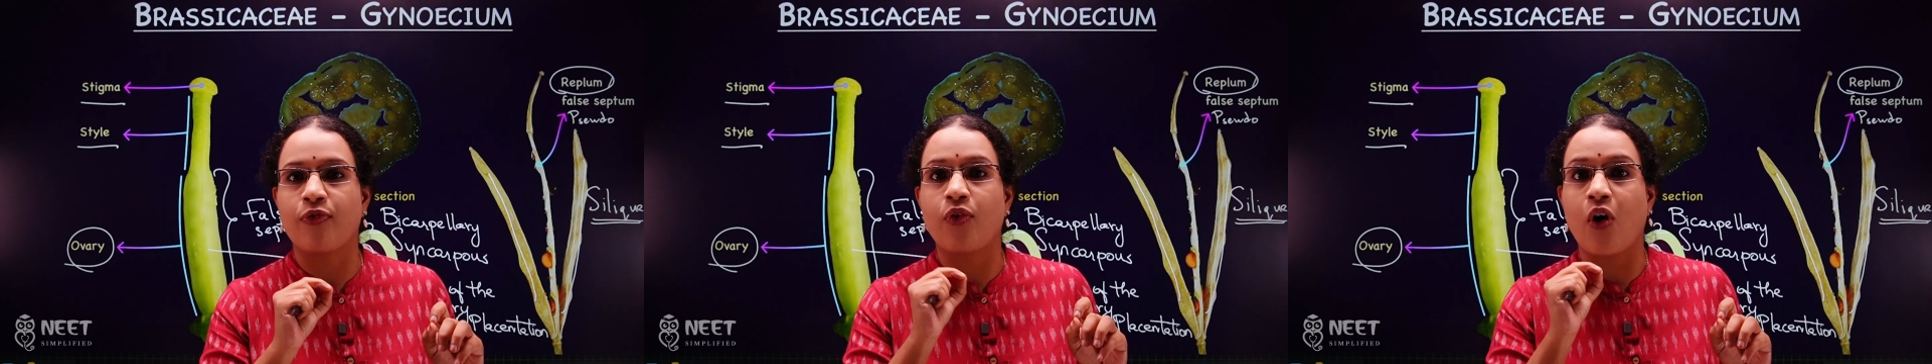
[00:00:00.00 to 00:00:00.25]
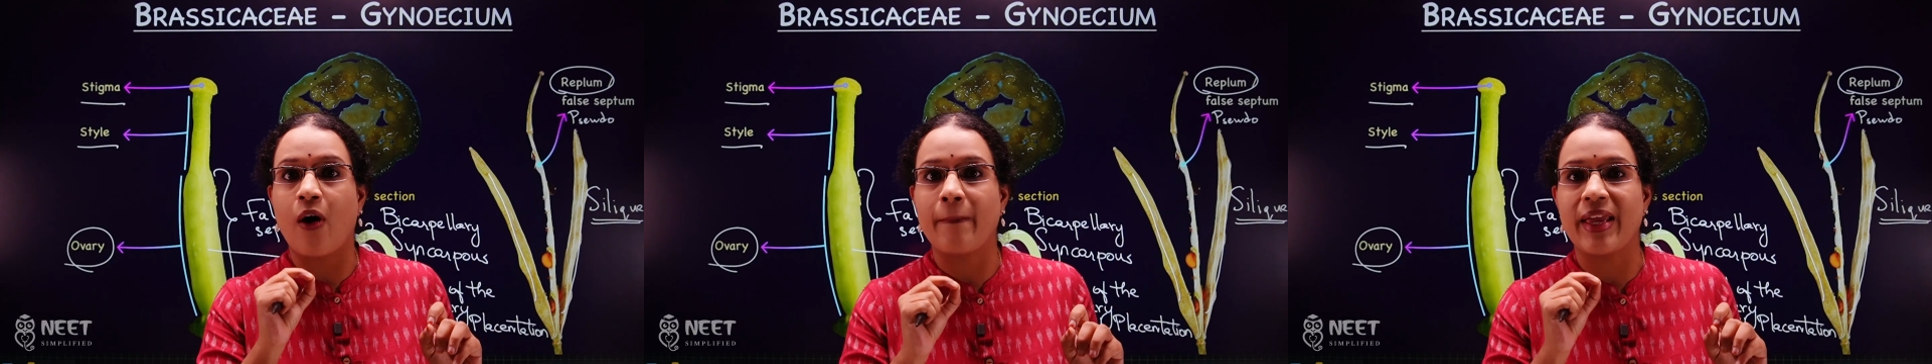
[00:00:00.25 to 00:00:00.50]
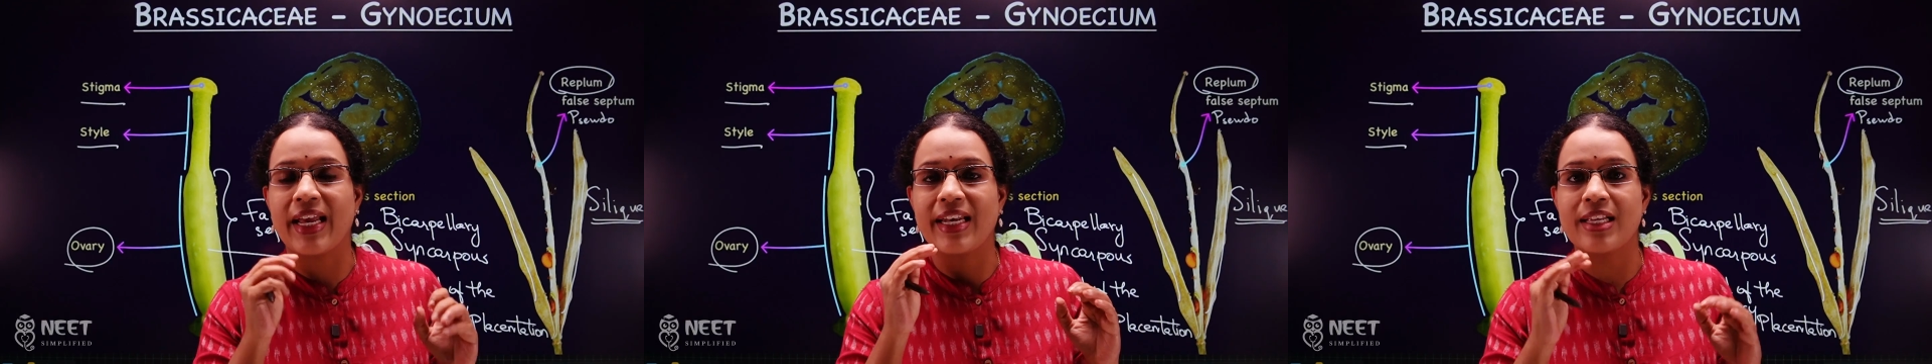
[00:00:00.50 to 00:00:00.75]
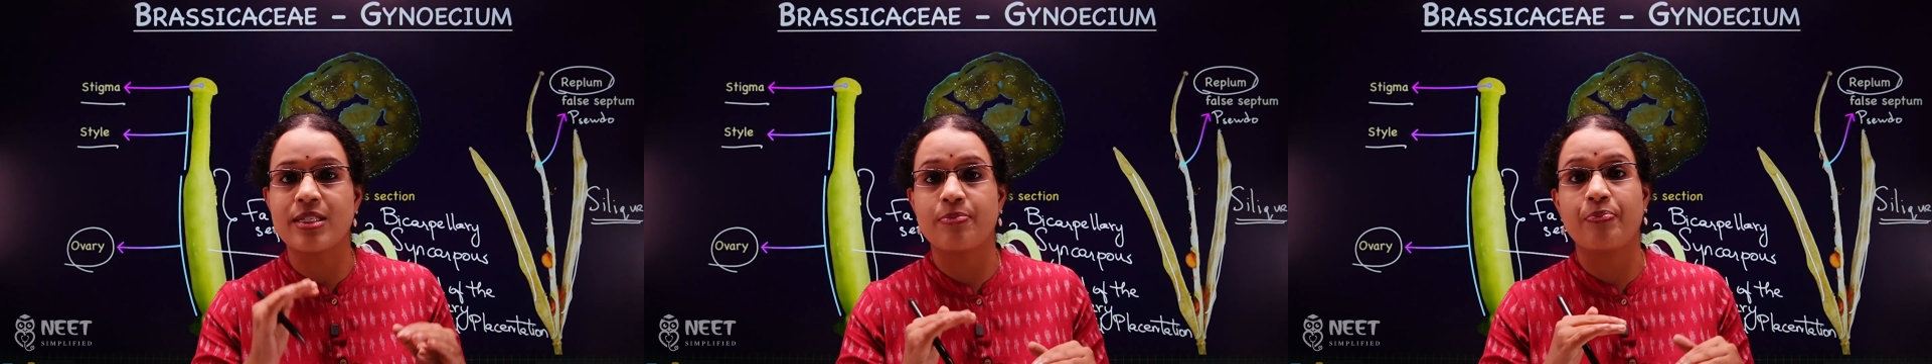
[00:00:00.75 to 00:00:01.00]
forming, it
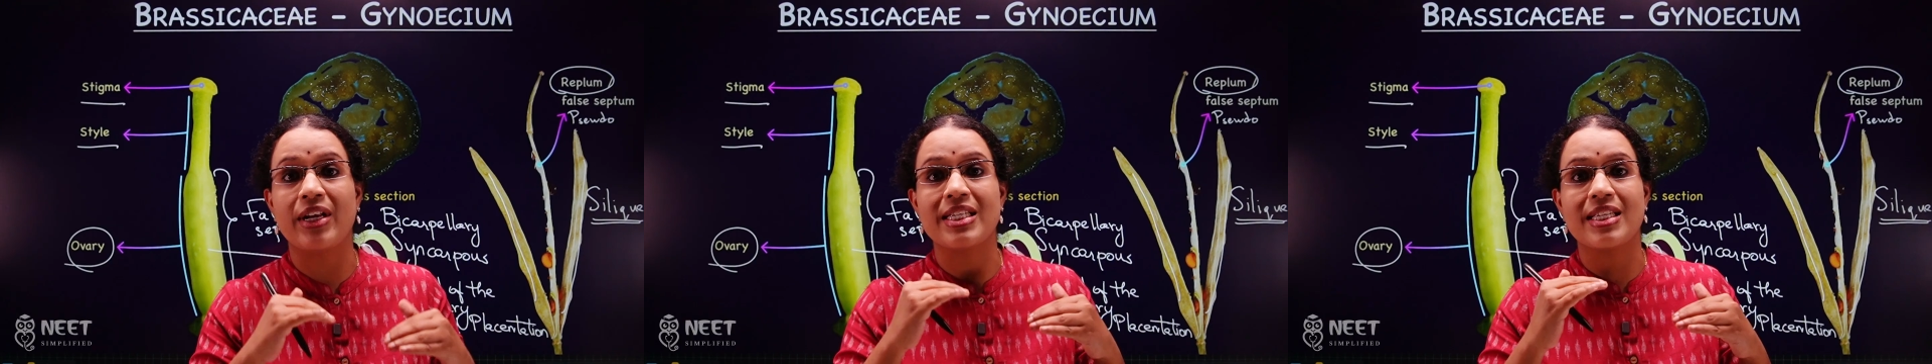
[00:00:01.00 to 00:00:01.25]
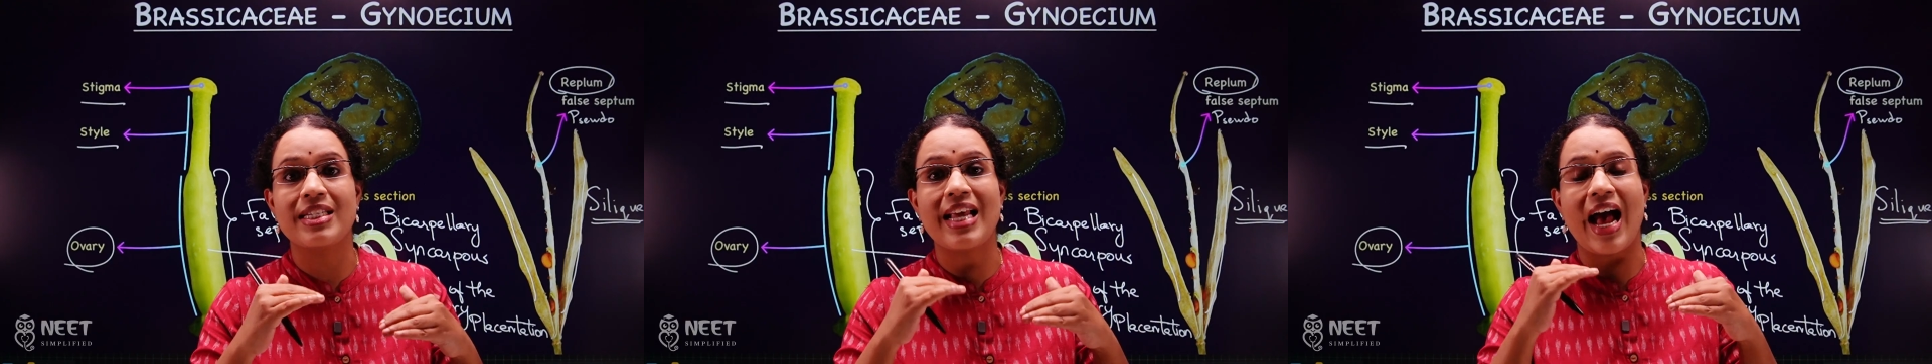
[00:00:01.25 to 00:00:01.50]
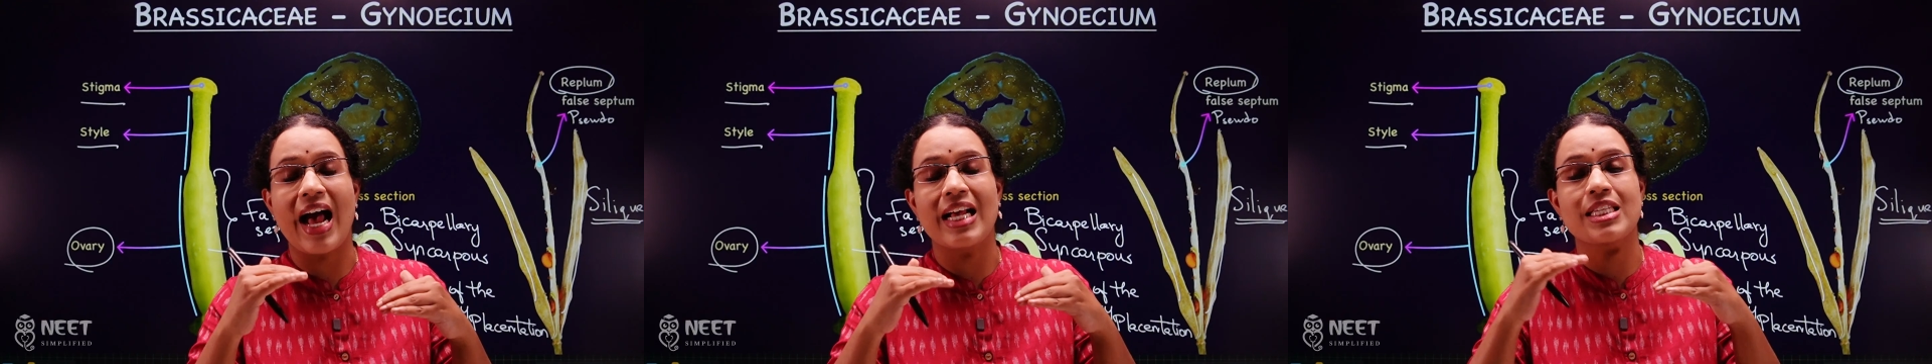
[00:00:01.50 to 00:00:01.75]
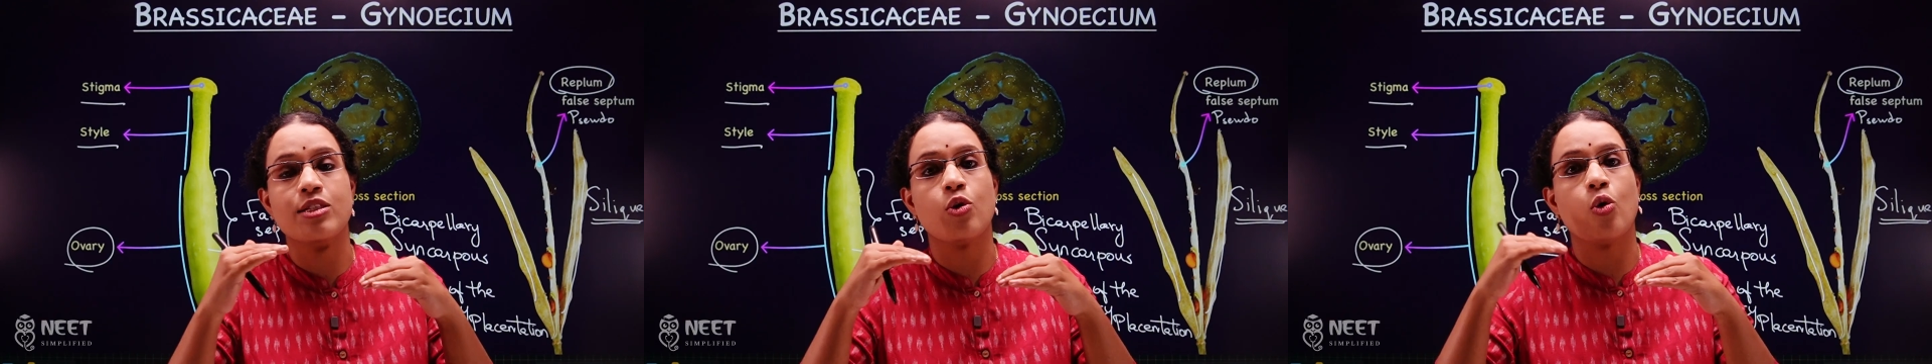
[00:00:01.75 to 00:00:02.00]
is present
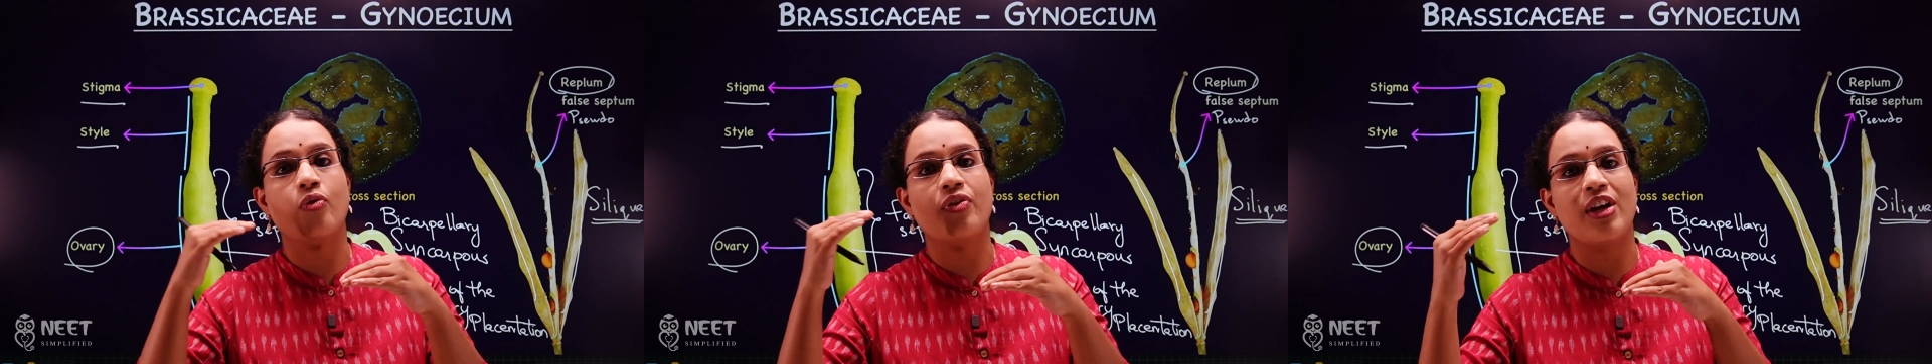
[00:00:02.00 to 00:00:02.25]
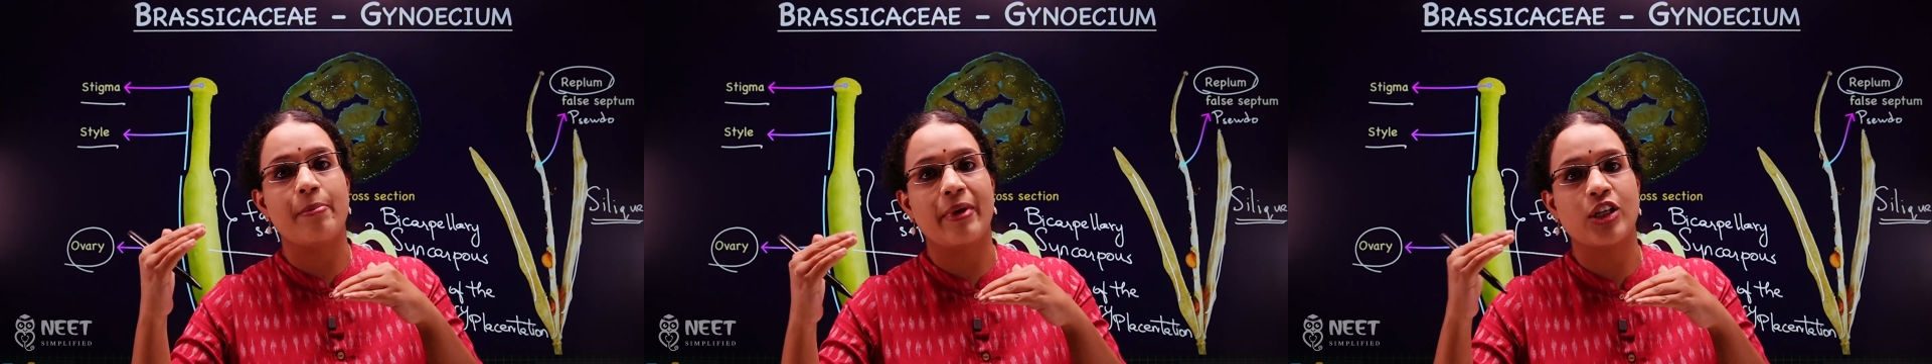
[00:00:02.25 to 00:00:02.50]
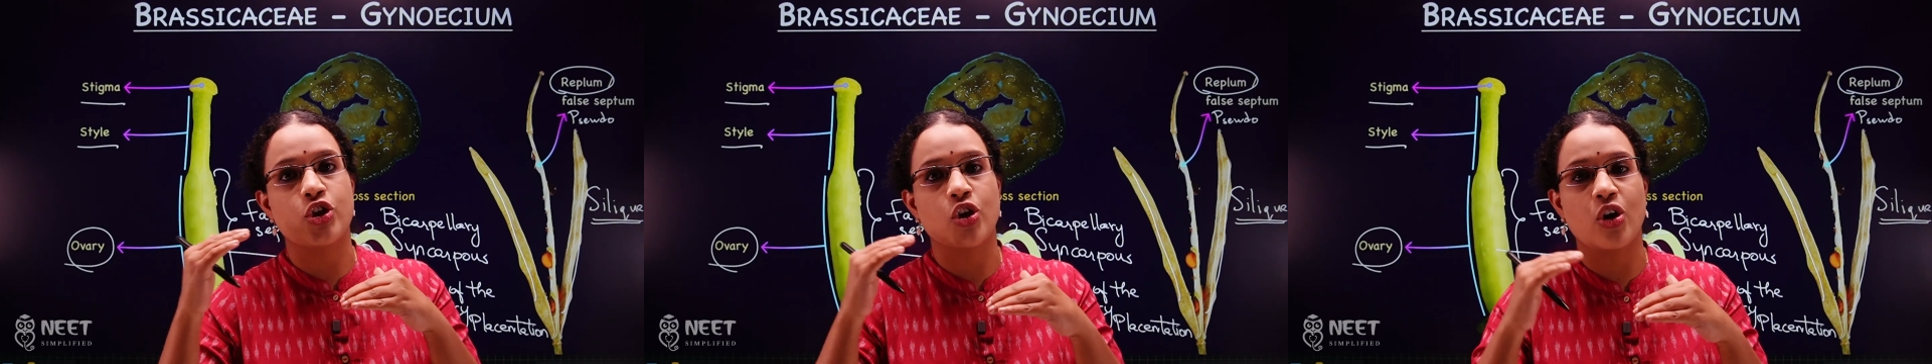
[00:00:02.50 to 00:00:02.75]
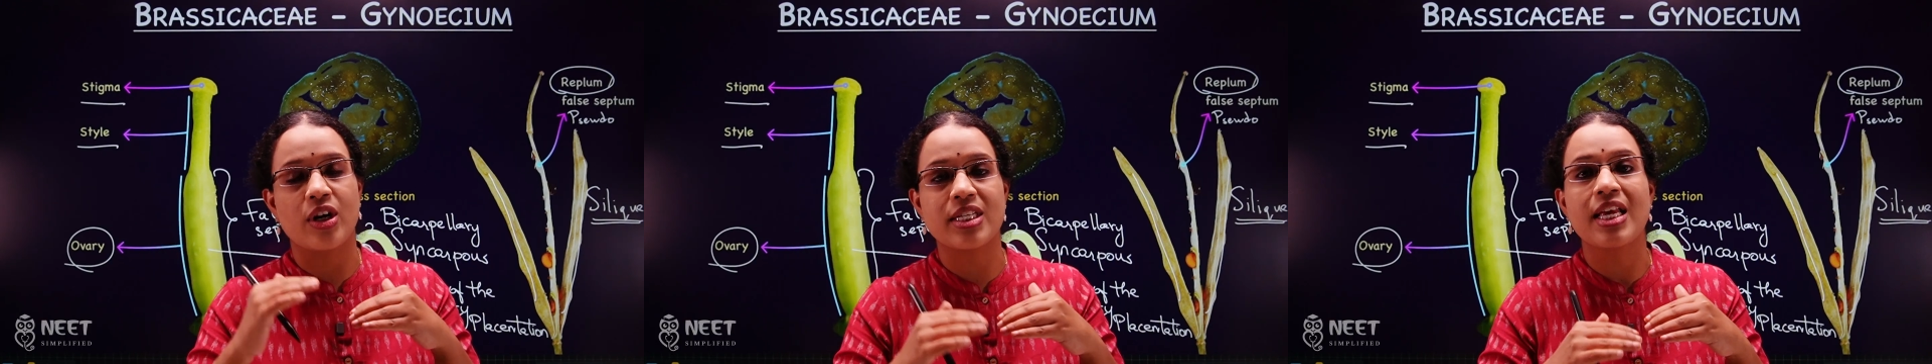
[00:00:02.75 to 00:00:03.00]
as the ovary
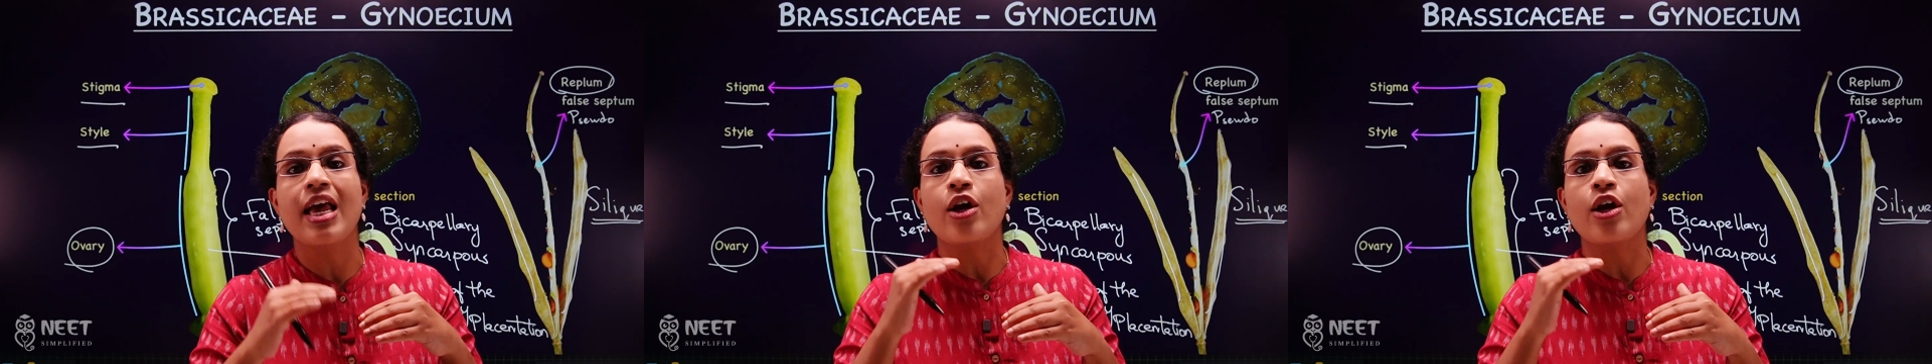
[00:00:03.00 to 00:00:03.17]
matures.